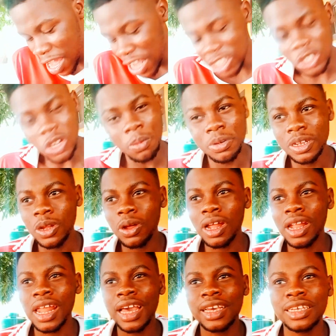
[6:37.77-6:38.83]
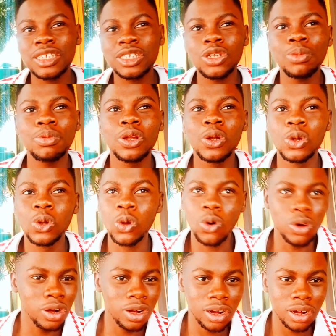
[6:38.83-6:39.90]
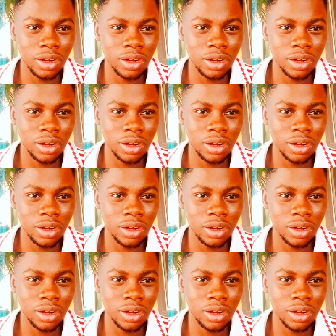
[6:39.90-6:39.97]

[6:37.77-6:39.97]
it's not been long.